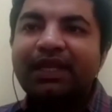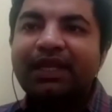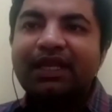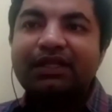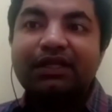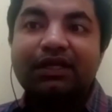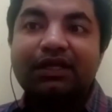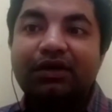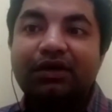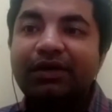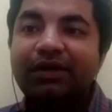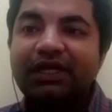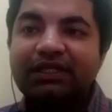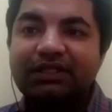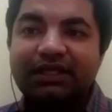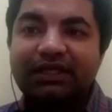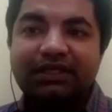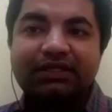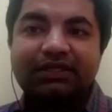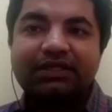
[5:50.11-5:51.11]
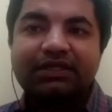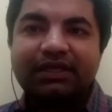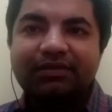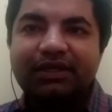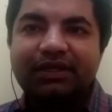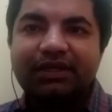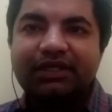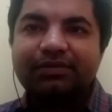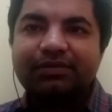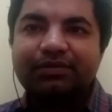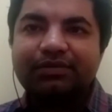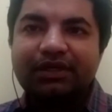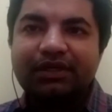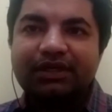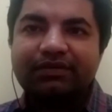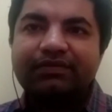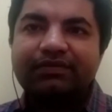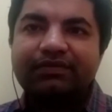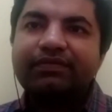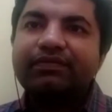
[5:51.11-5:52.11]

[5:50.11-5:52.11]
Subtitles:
the government is extremely supportive.